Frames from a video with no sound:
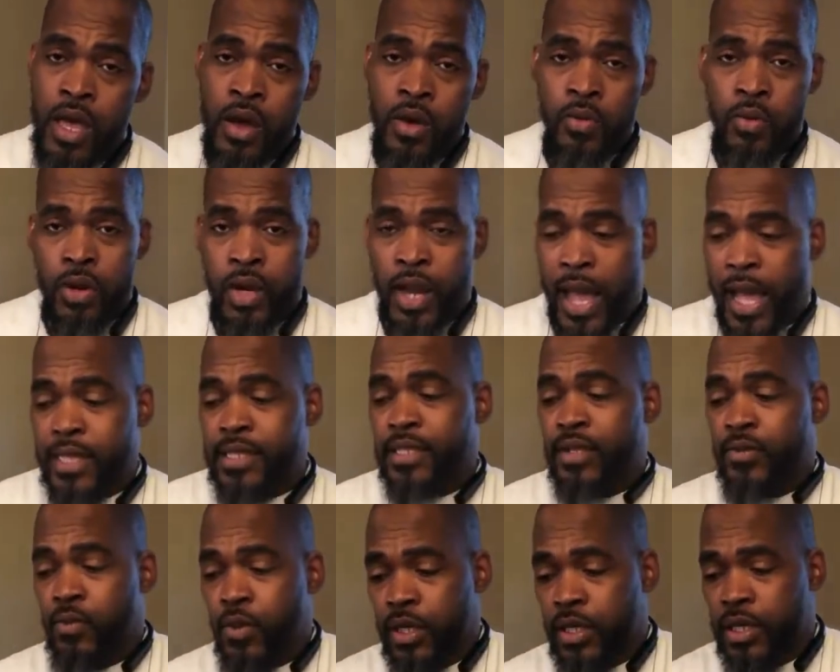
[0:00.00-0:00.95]
we're
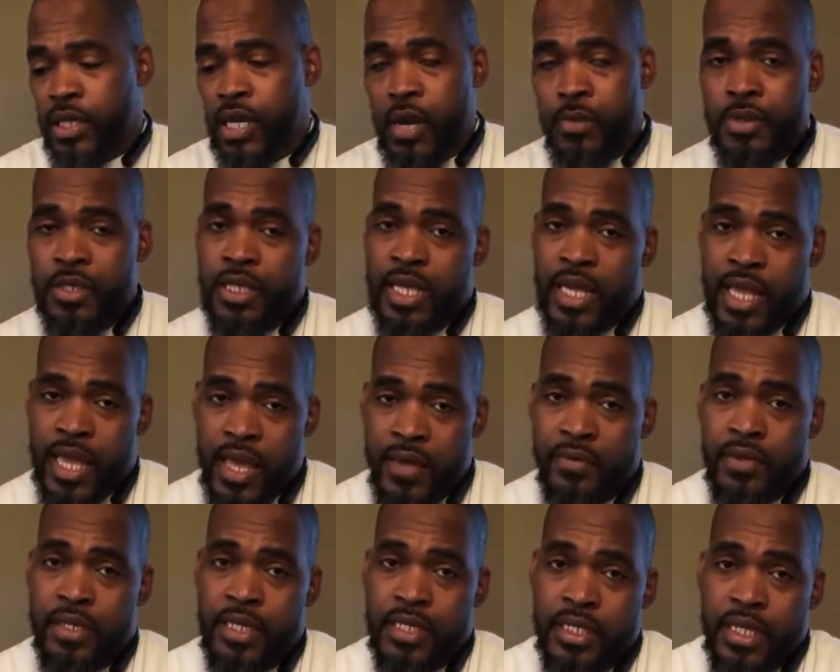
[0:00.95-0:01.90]
actually one of the companies that
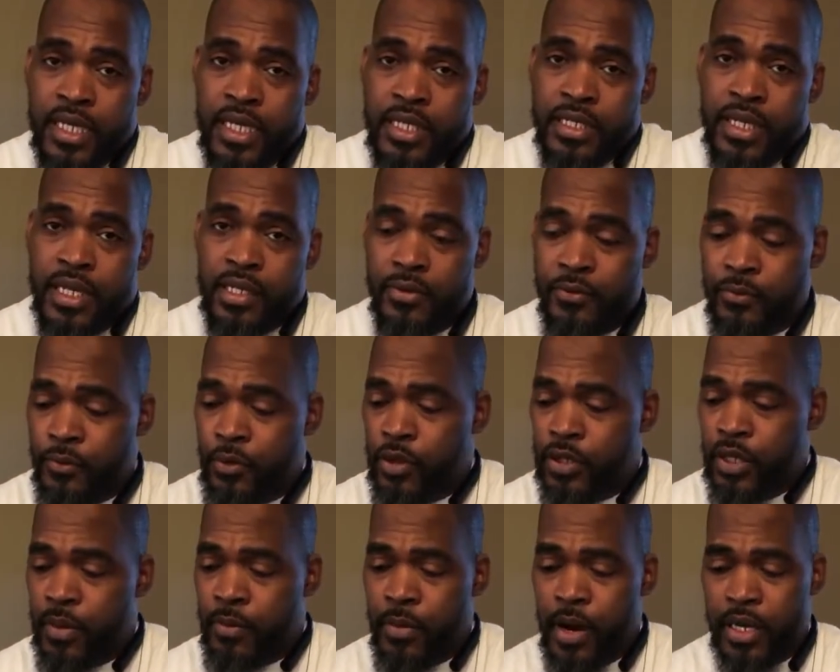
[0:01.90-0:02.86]
heavily dictate the flow of
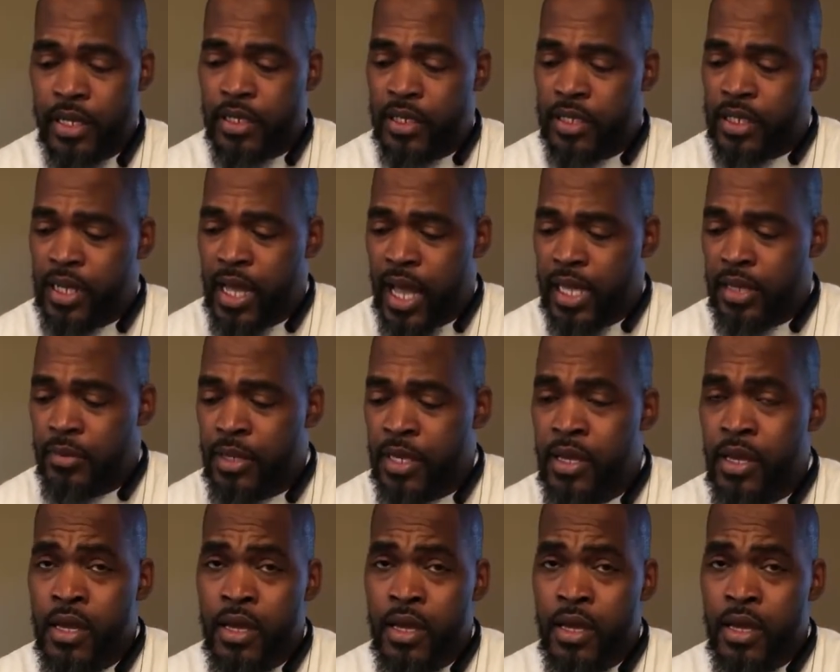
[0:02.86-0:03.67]
the American economy.